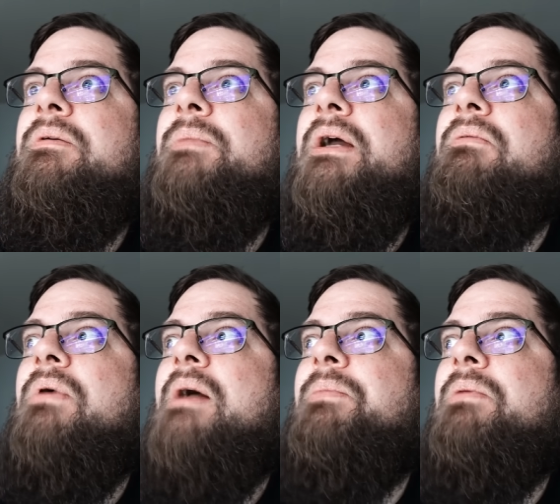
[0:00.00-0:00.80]
my
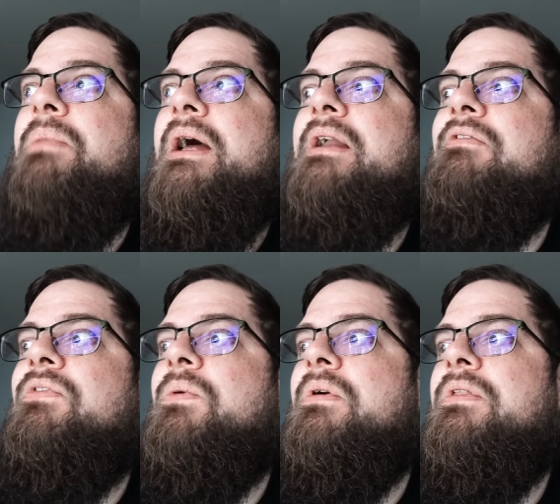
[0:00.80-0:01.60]
rep back and
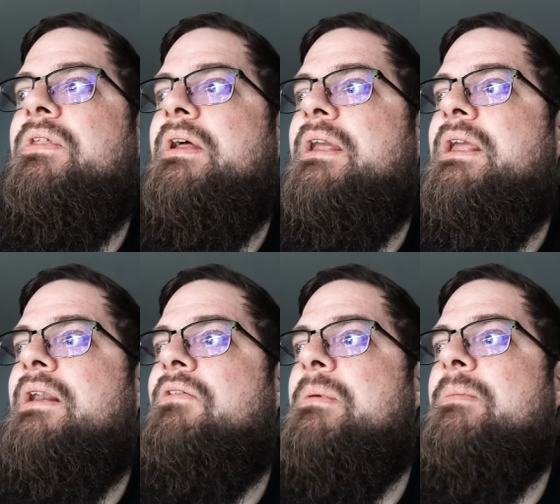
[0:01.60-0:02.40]
forth. I
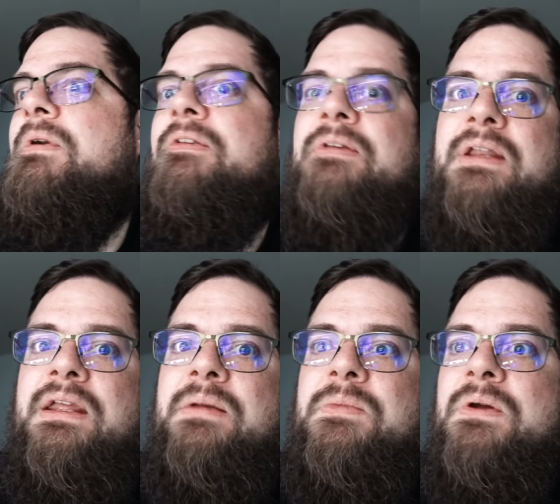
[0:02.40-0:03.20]
cannot remember his
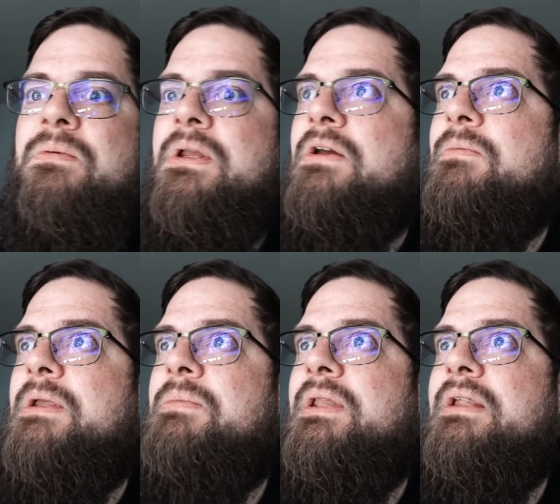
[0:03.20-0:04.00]
name. Don't kill
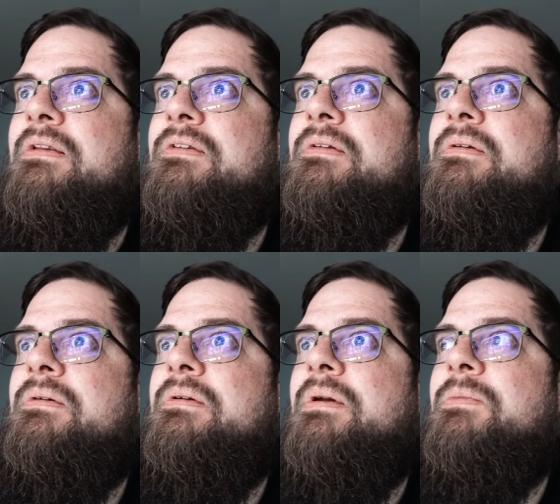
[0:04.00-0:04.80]
me, please.
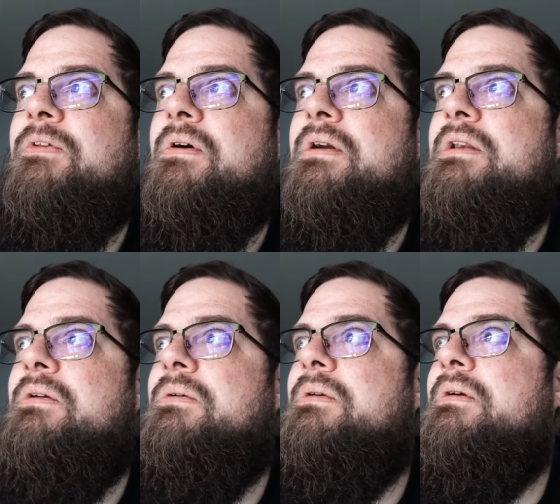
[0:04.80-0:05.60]
I'm sorry,
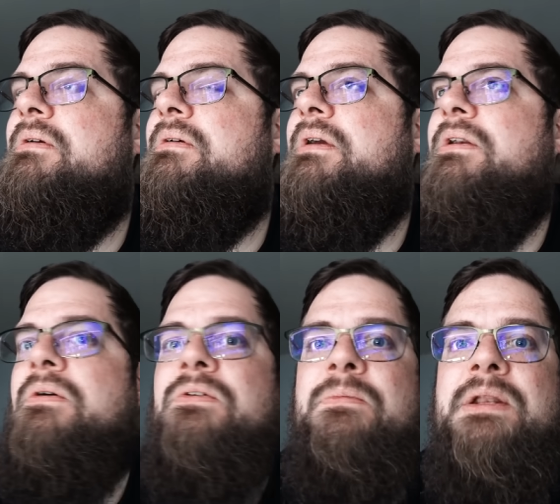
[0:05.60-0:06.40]
dude. I
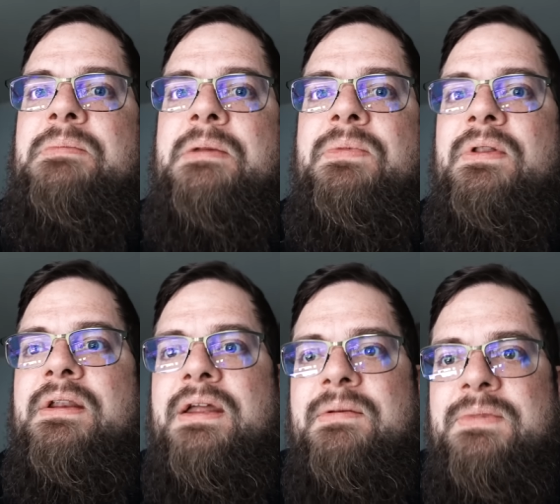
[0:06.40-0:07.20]
know too many people
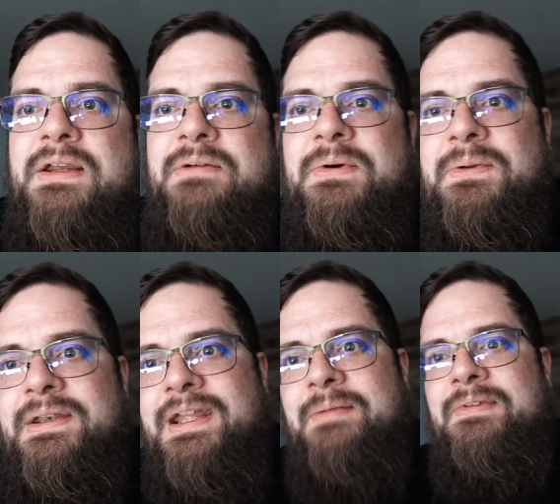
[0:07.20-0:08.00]
and I am terrible with
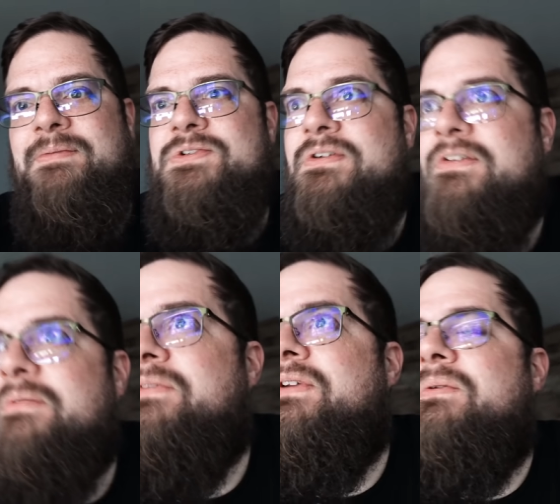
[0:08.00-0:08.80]
names. I'm sure
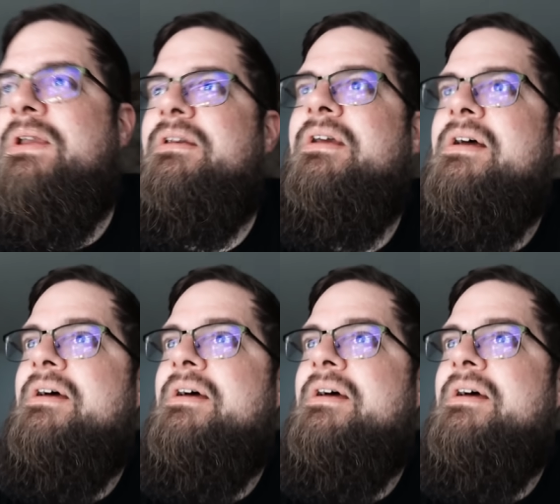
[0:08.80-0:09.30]
some of you can.